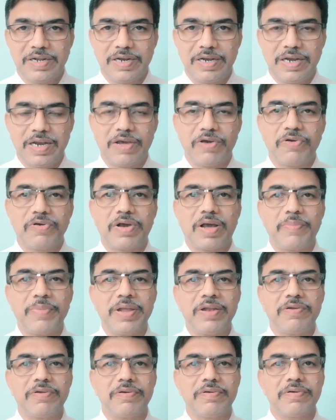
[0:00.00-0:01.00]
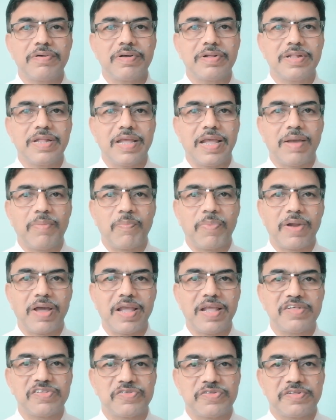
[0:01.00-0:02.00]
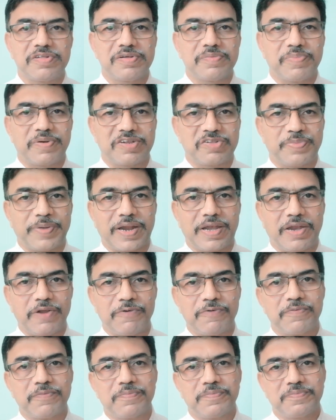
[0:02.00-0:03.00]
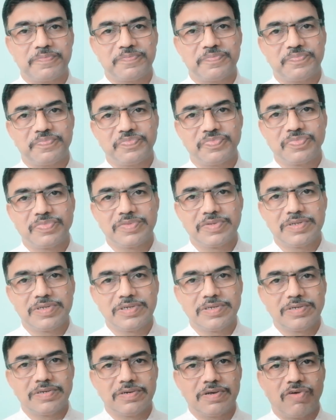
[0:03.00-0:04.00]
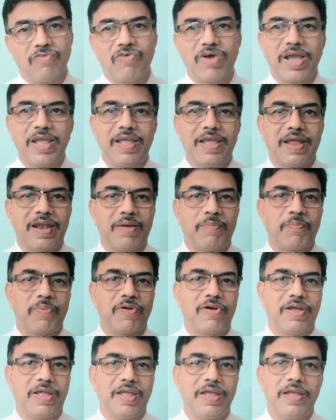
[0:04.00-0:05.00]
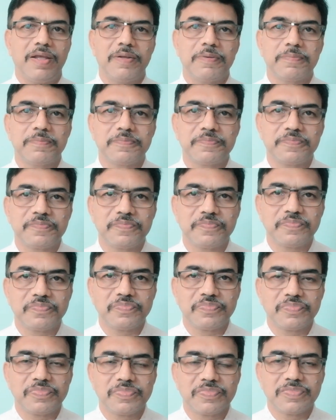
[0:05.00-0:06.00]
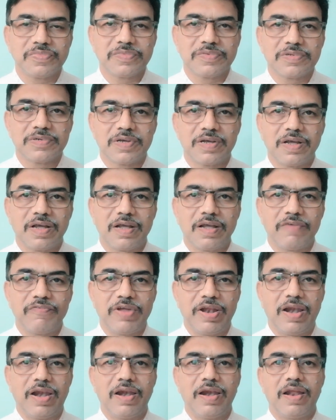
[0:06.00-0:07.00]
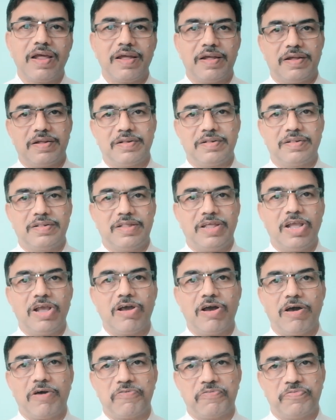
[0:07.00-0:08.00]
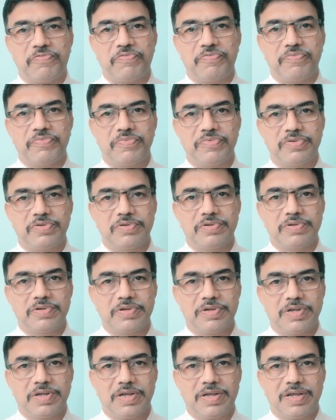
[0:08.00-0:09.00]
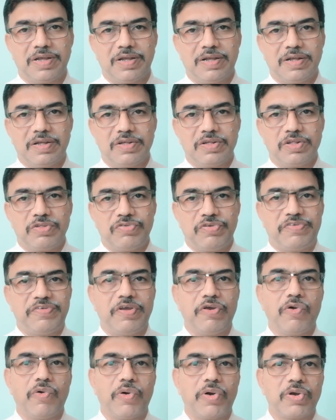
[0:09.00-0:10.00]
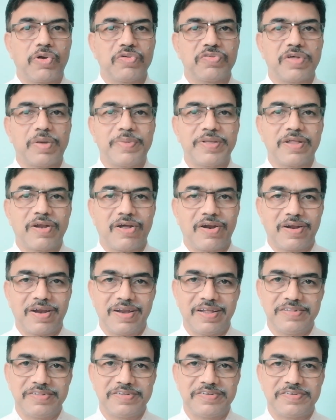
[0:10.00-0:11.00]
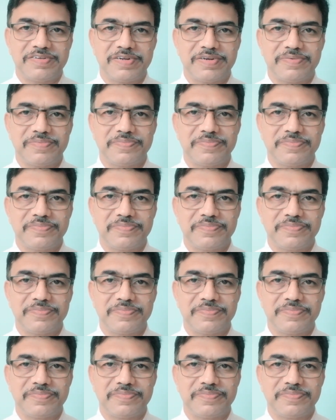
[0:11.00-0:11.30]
Now coming to the employee's perspective, why an employee will think of switching over to some other organization.